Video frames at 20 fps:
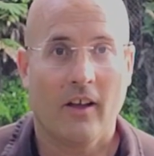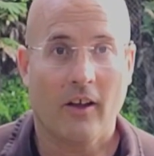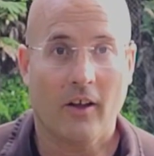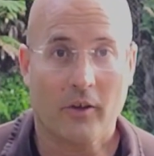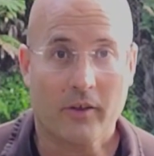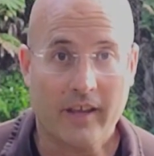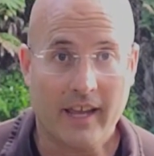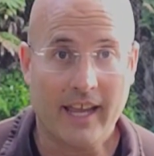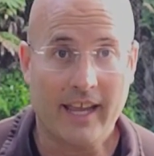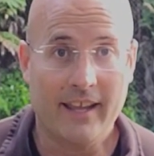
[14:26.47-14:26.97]

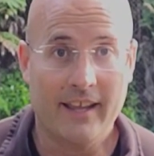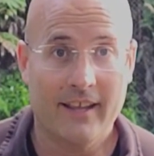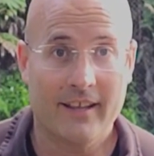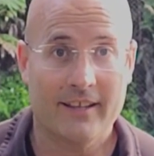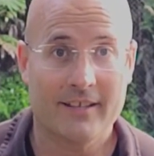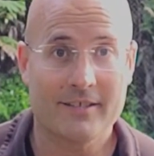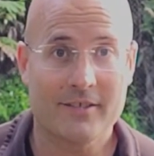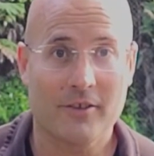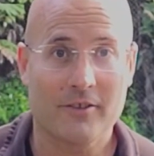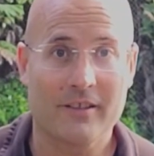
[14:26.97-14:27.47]
Okay,
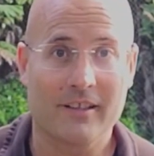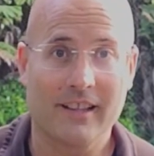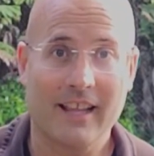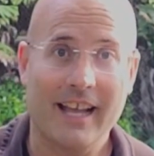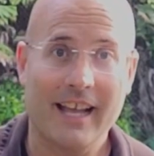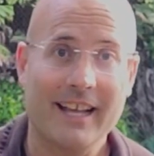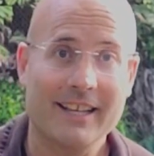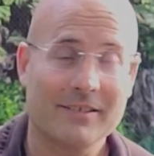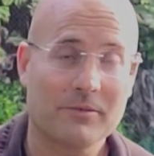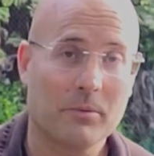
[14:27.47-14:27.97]
so the
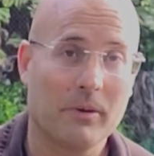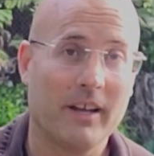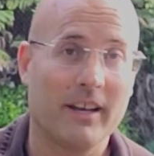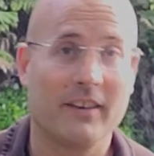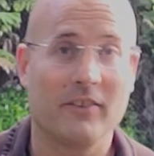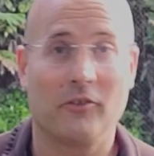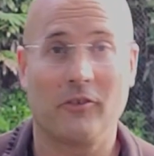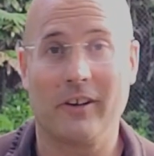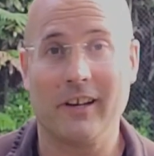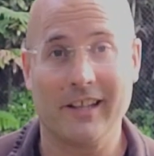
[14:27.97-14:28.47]
last
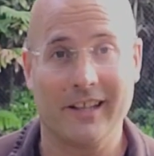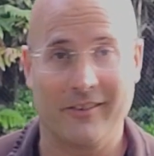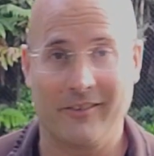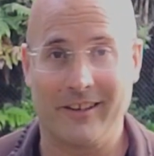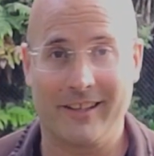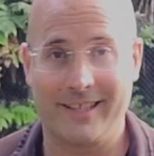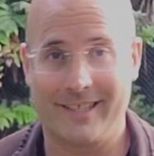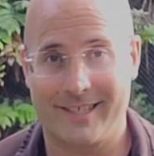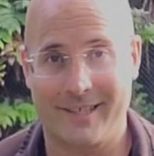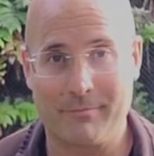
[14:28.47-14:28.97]
one, really,
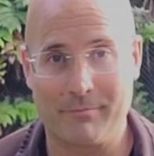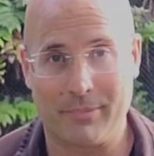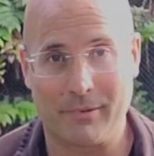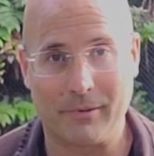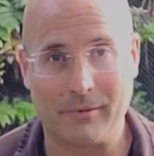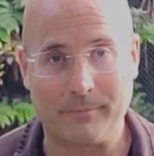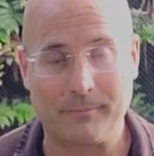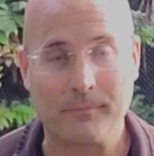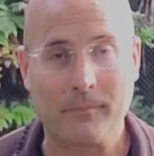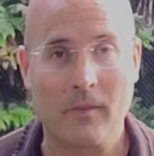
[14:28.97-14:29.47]
really
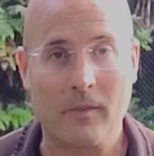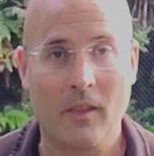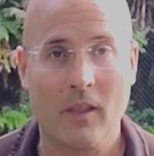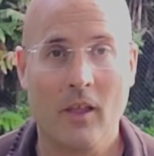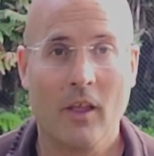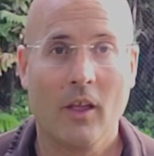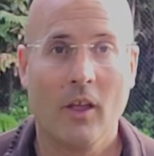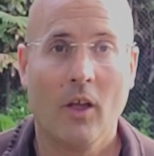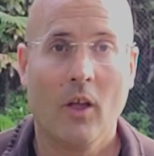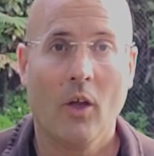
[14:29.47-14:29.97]
simple.
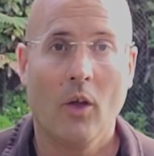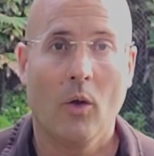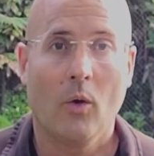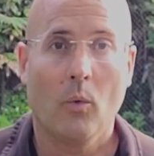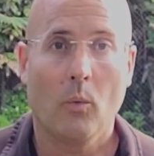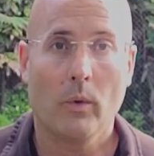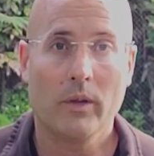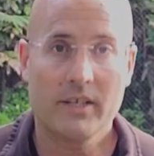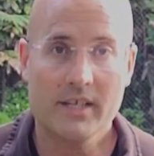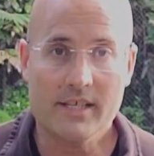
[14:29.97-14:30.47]

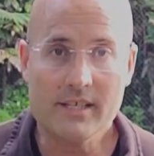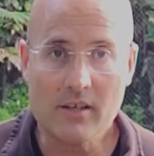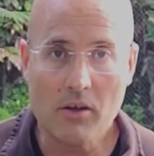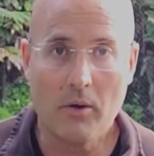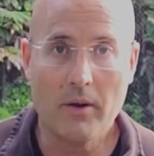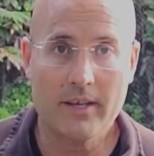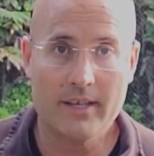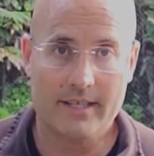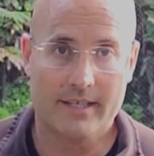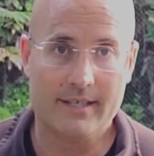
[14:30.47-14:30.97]
We're just
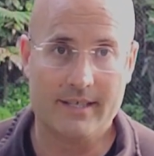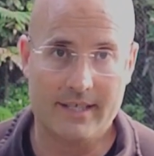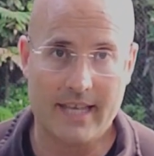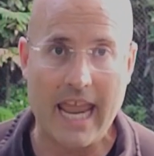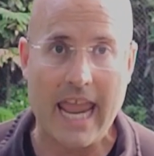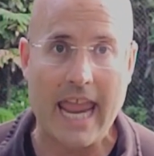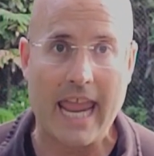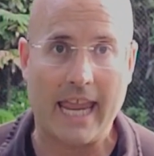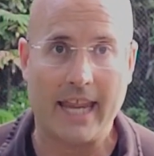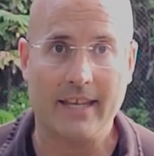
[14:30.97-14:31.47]
going to
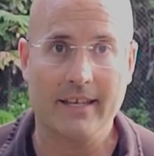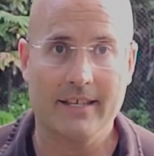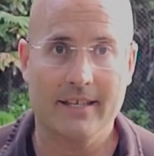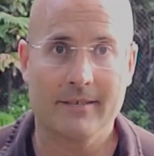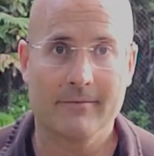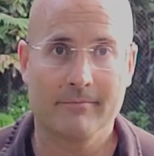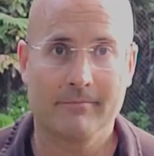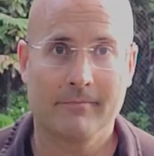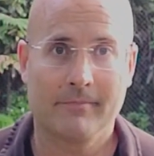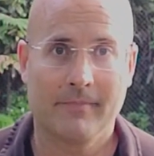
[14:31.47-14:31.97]
stand
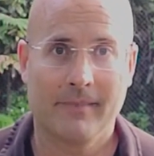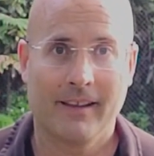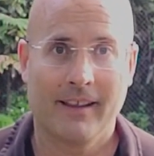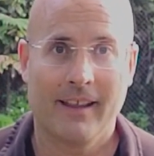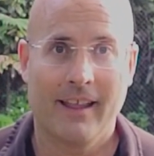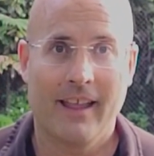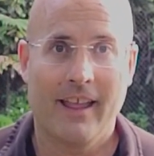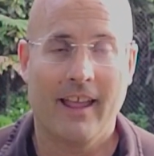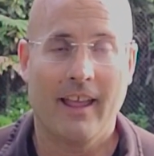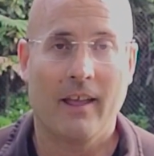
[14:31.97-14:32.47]

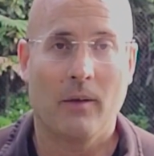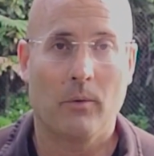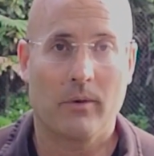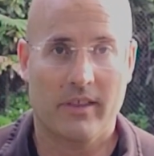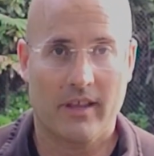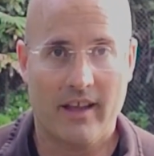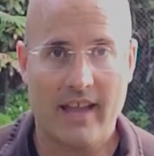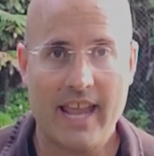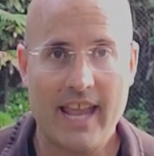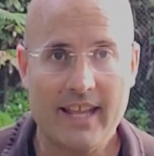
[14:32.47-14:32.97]

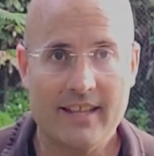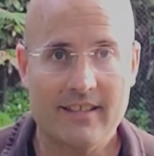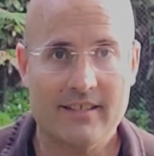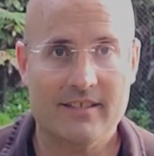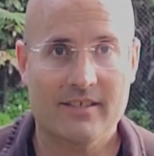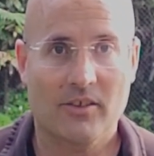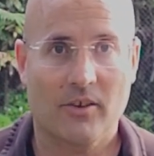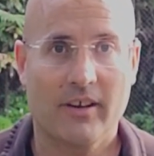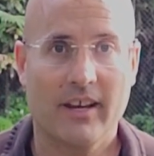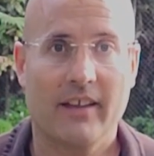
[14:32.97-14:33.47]
with our
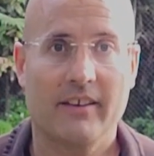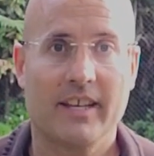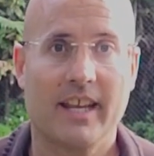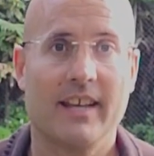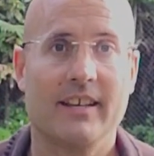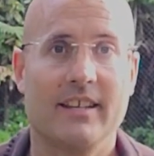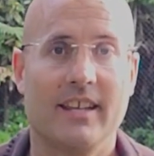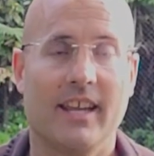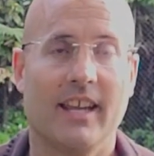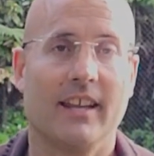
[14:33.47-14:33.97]
hands on our
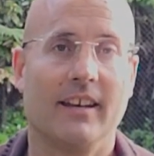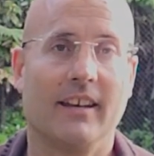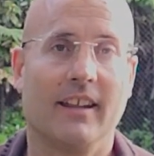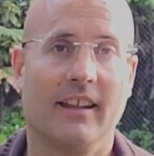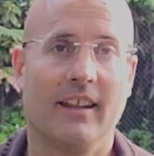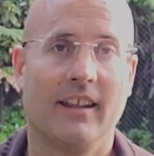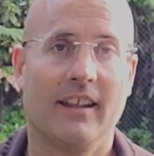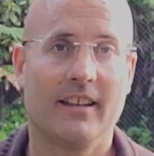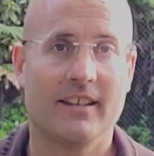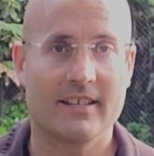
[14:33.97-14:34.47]
dantian
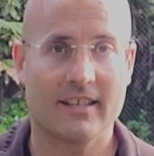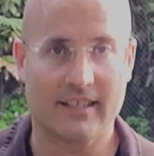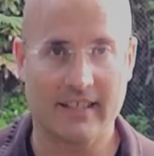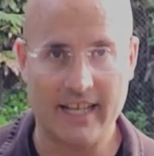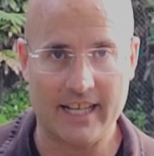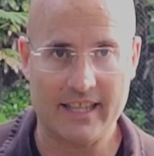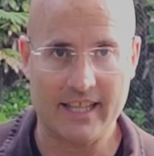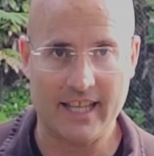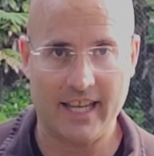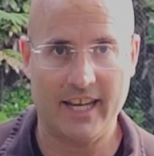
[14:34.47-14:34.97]
to
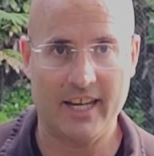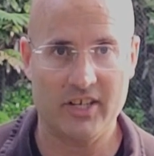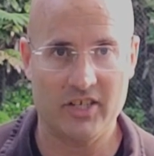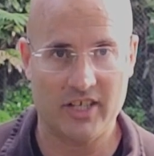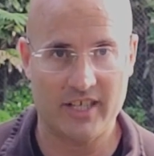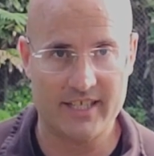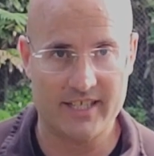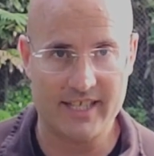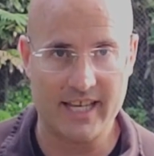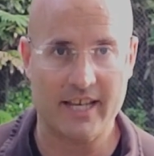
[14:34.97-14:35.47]
let the
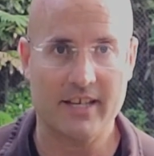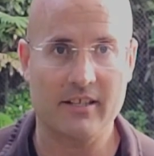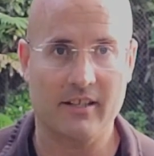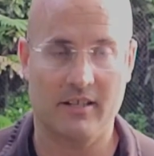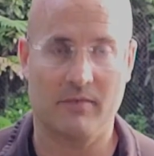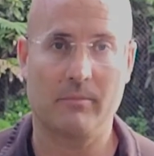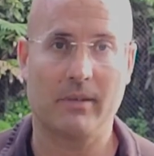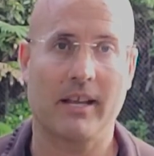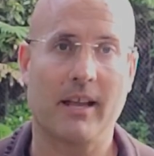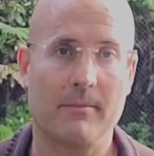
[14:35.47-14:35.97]
energy settle
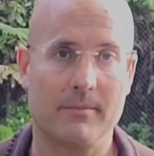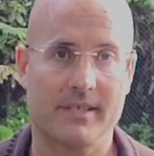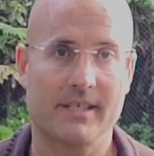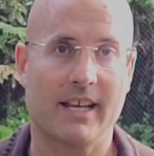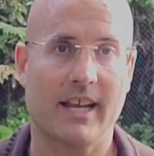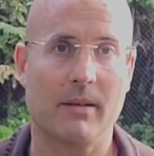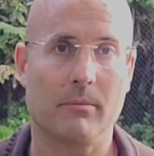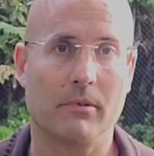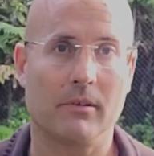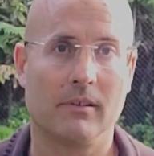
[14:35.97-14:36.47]
and become
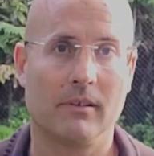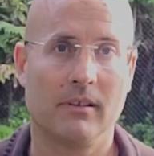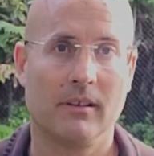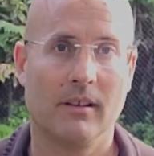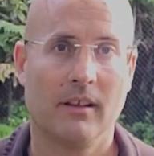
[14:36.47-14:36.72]
stable.